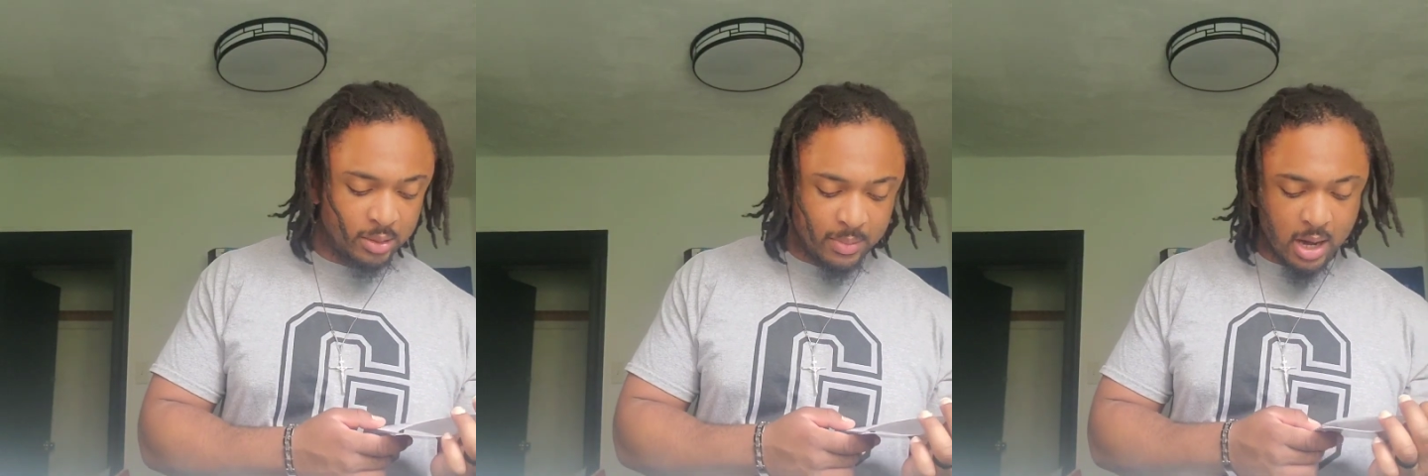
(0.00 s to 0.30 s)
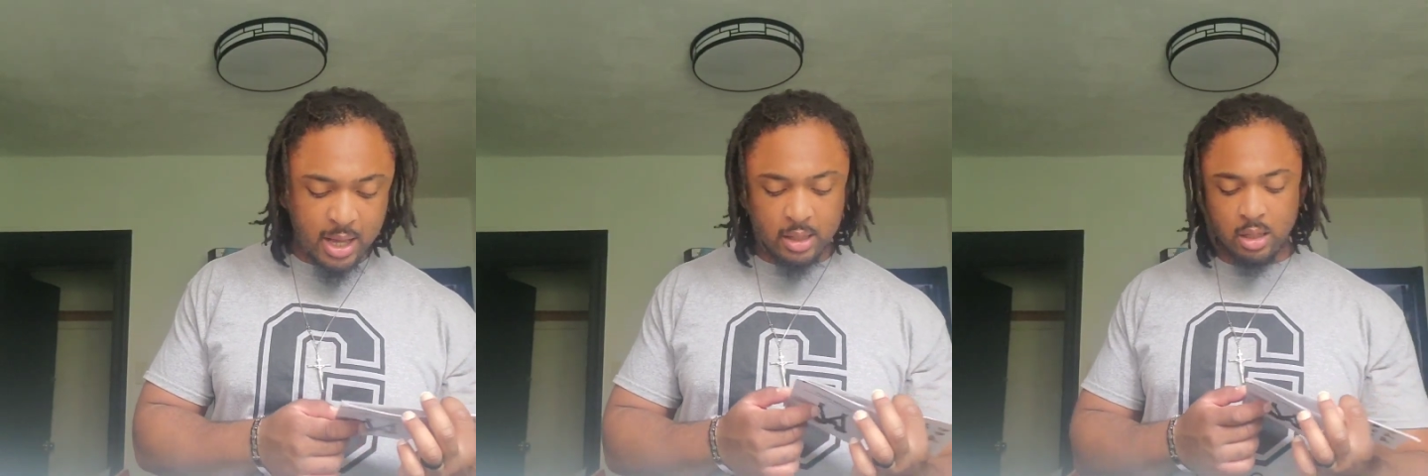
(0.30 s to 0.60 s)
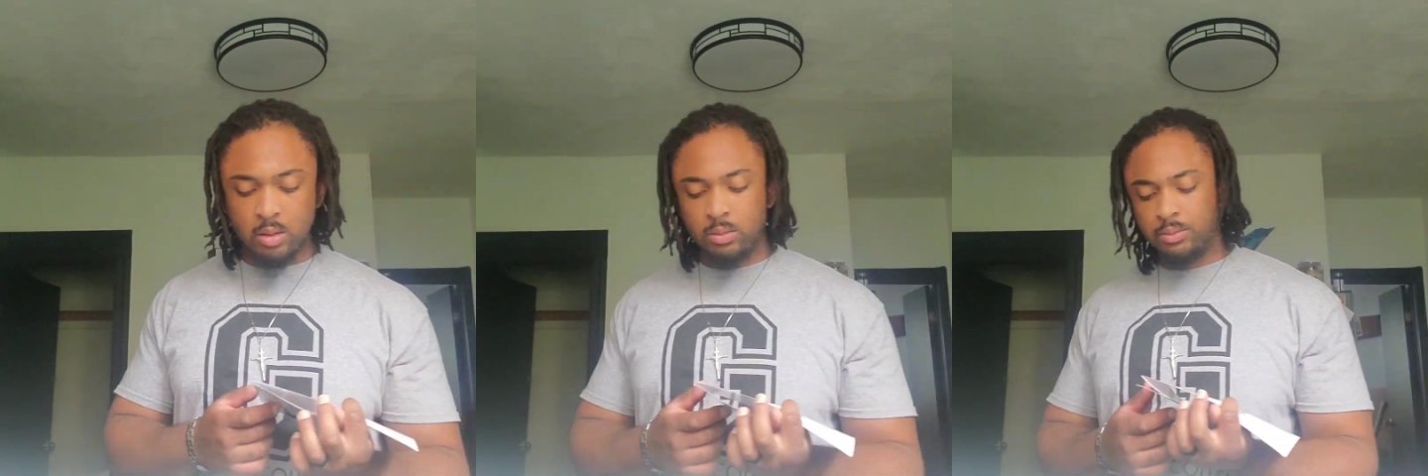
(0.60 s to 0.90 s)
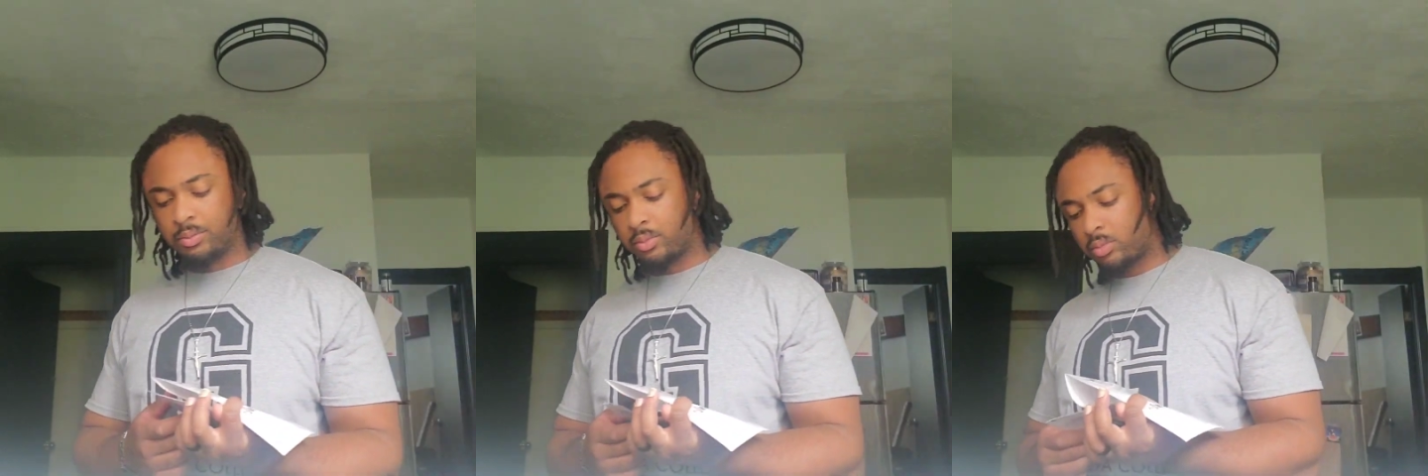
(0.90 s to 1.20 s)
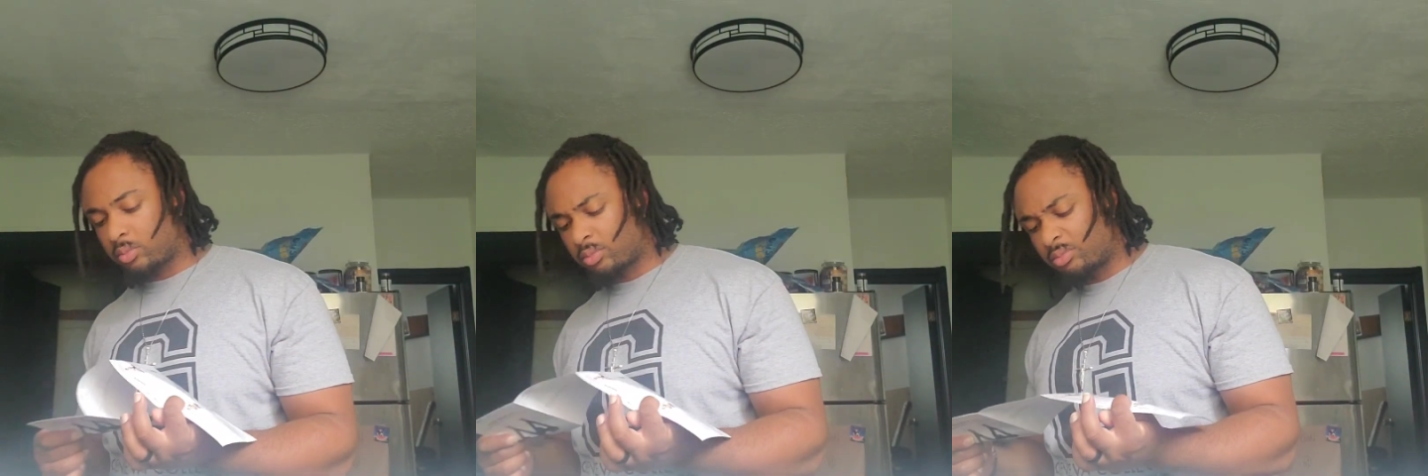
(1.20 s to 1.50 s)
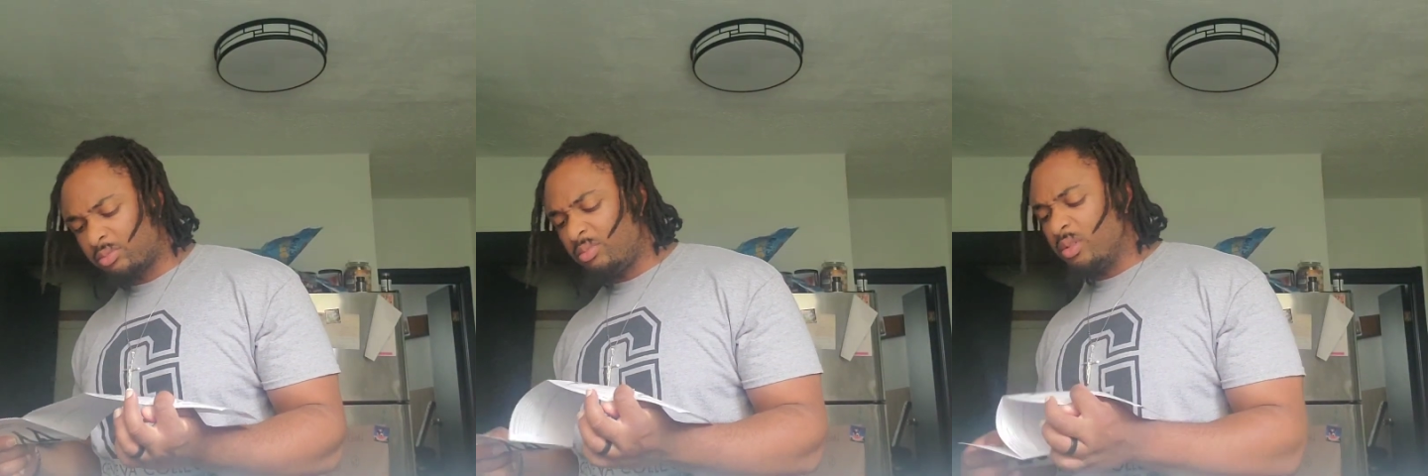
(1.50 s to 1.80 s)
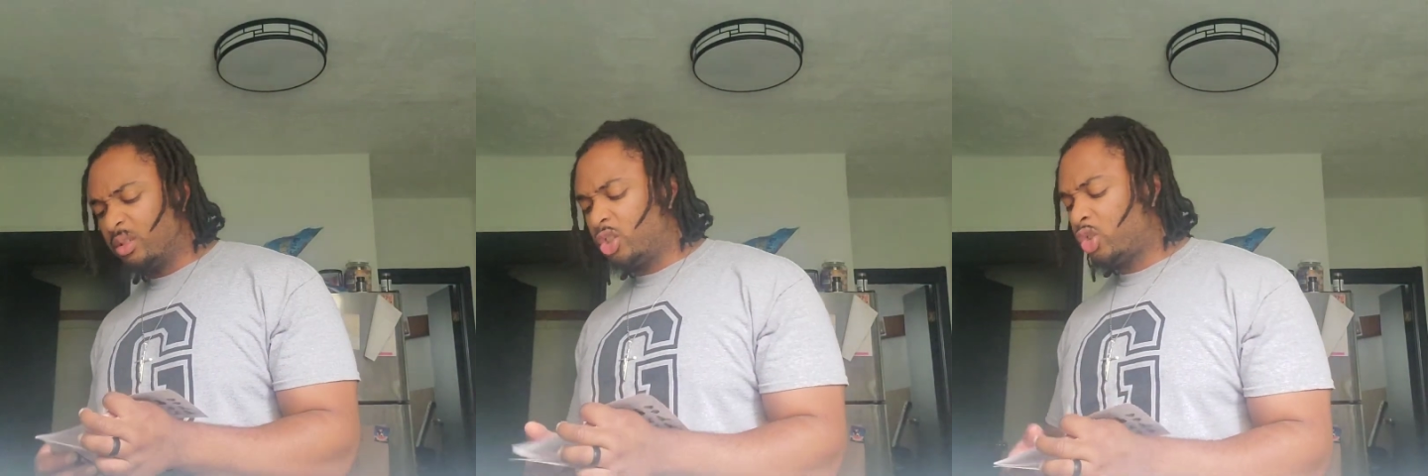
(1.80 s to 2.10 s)
about it though.
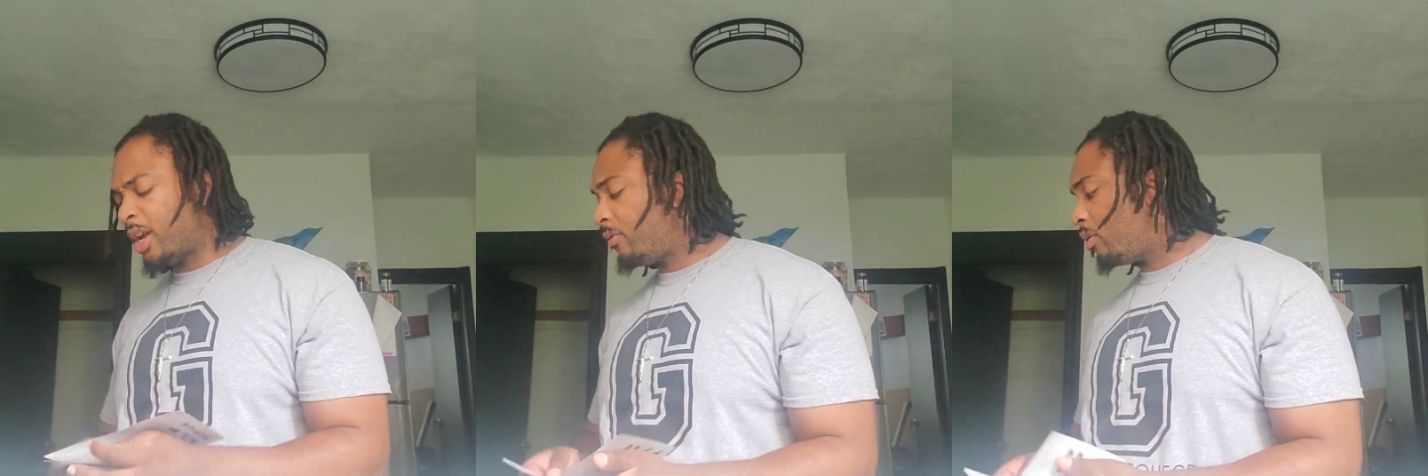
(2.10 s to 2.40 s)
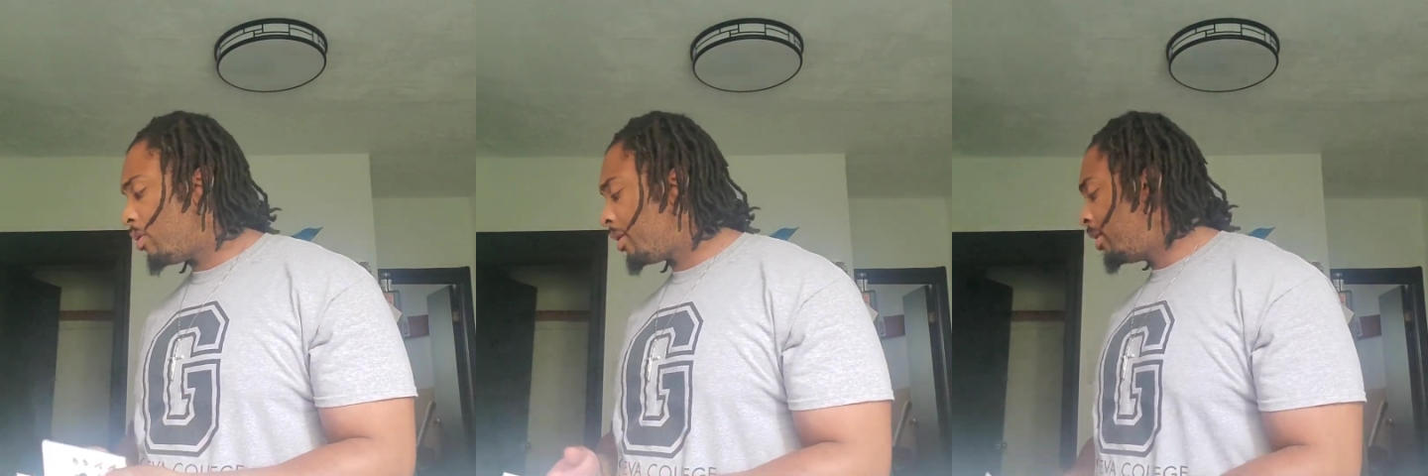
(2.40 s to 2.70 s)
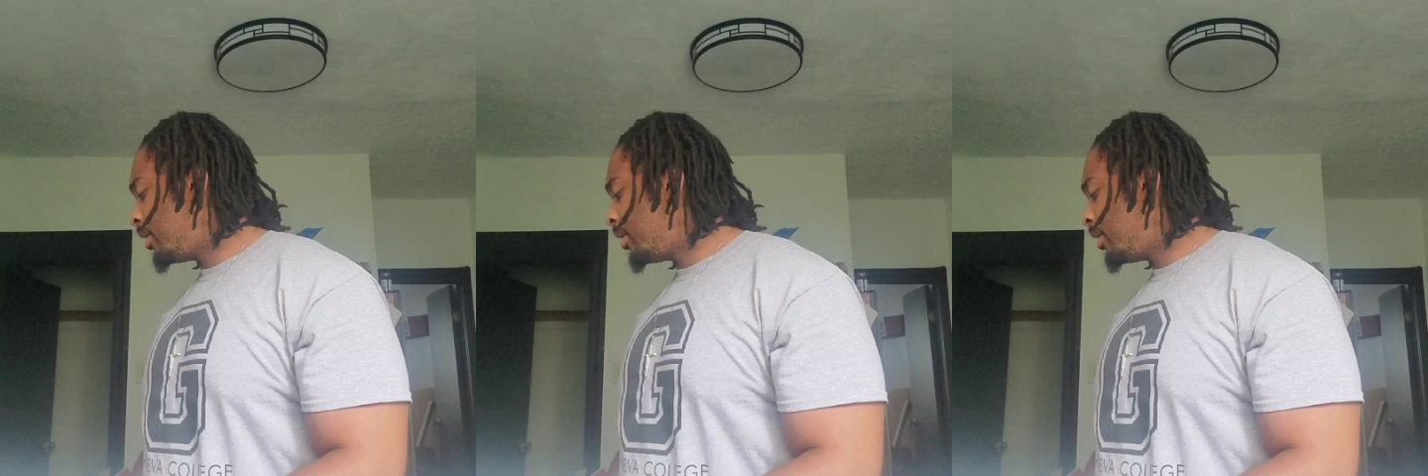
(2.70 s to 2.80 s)
Straightforward.